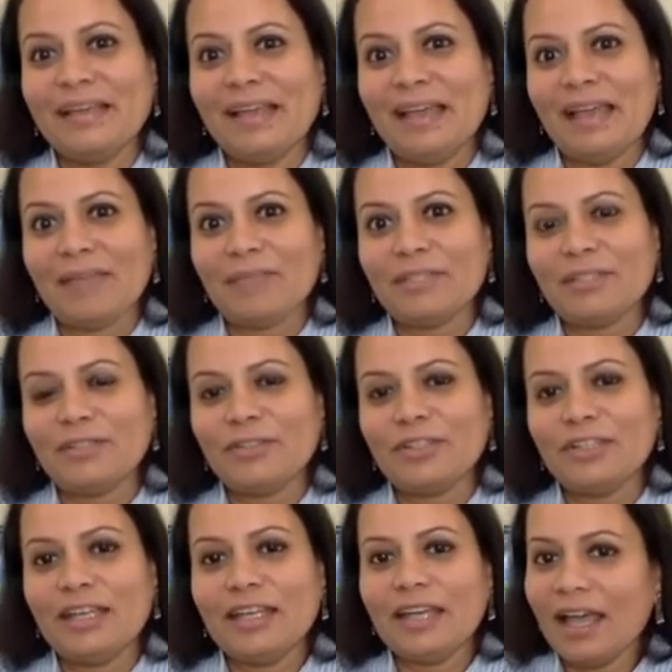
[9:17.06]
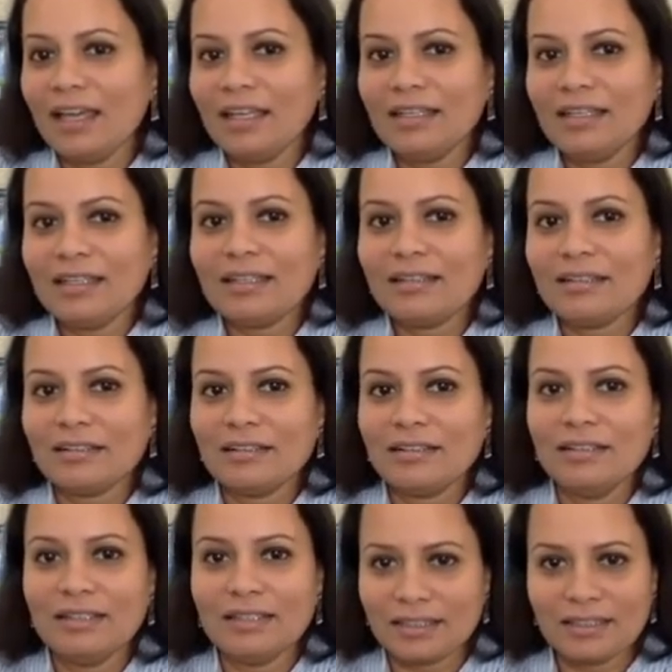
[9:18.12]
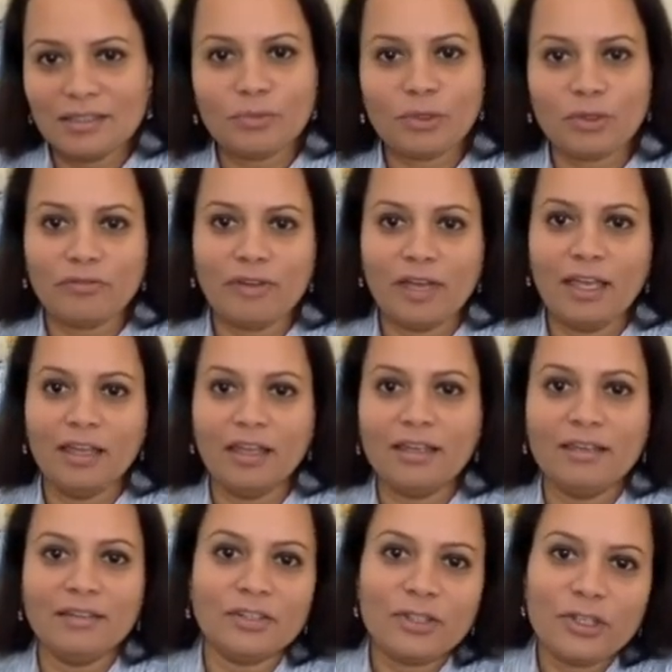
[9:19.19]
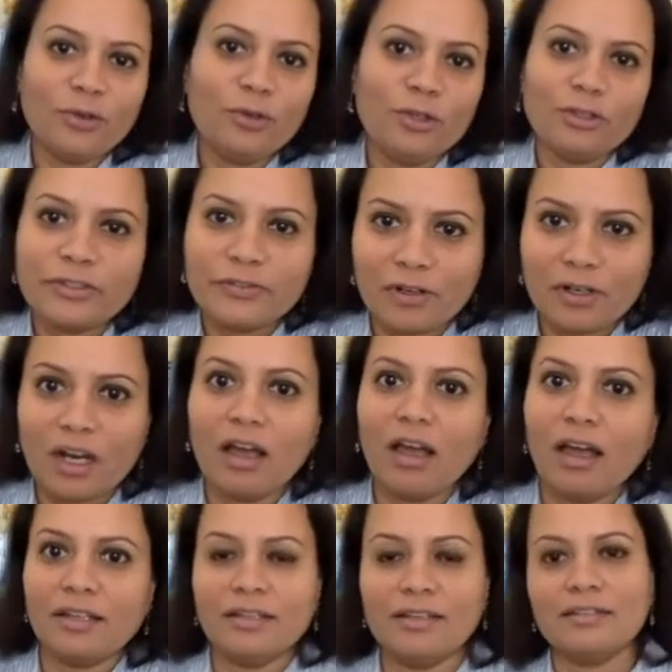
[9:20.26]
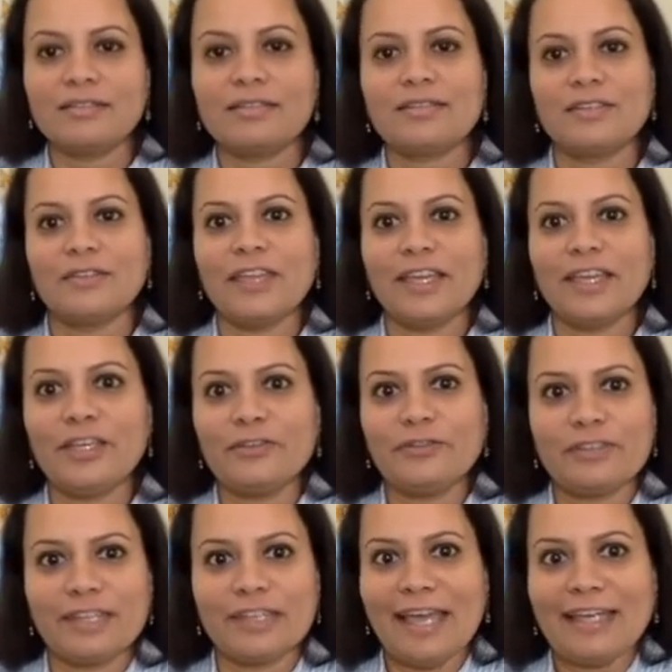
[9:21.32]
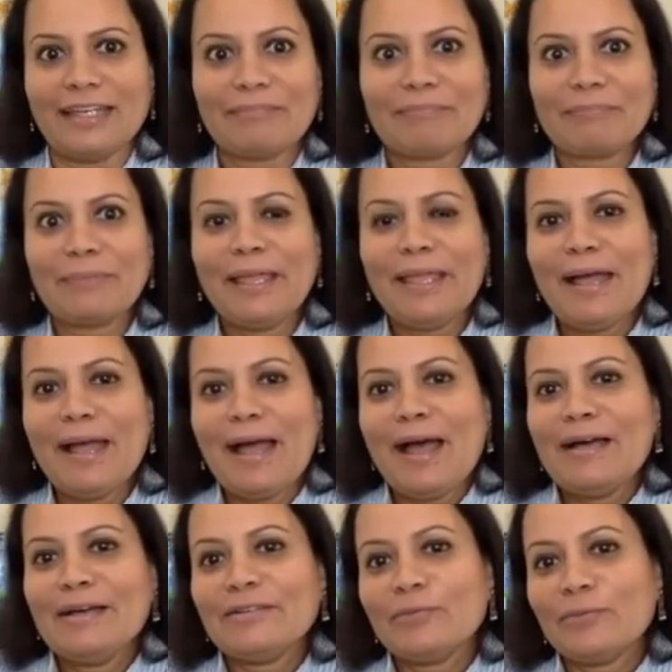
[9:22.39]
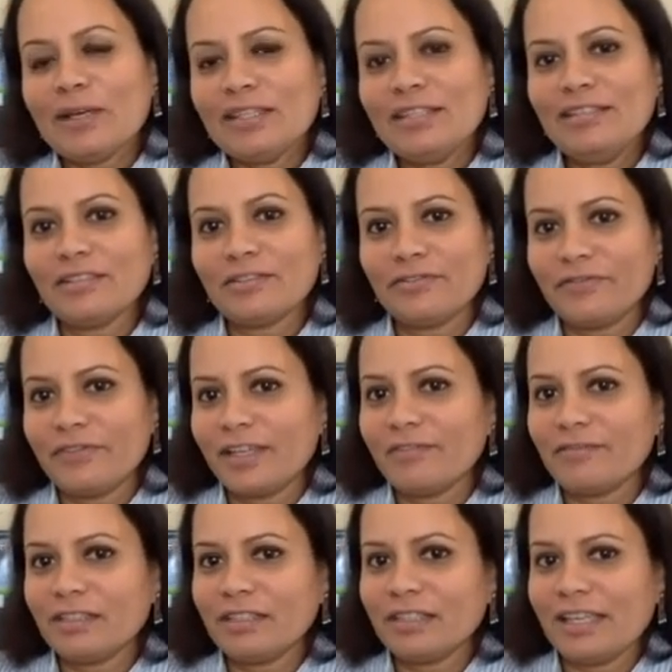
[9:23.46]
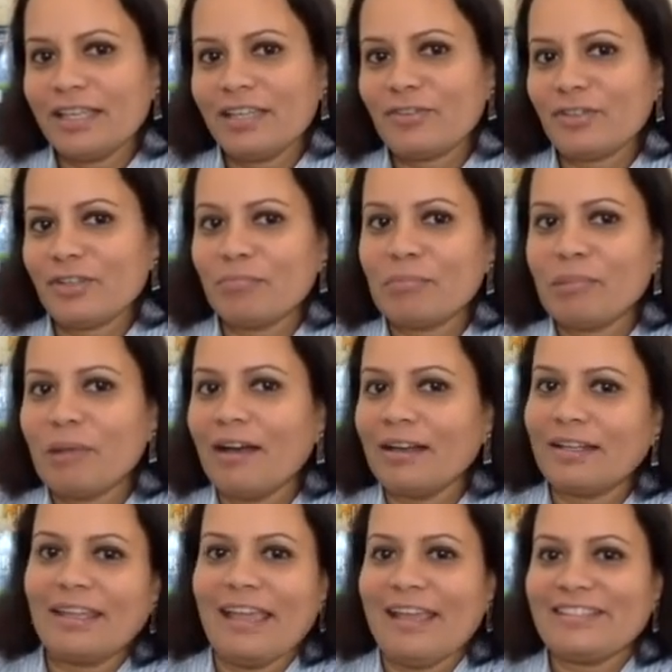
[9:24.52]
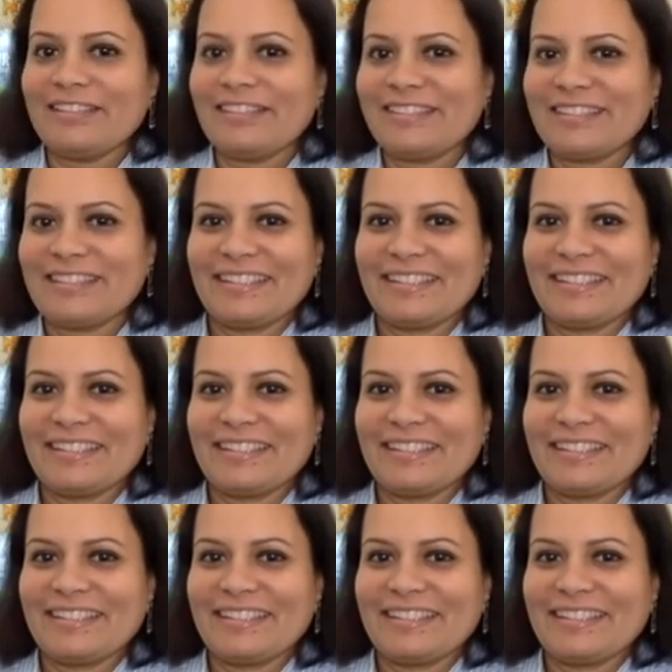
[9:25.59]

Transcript: Absolutely. And I'll link her LinkedIn profile in the show notes for our audience. So thank you for that. What's your favorite HR podcast?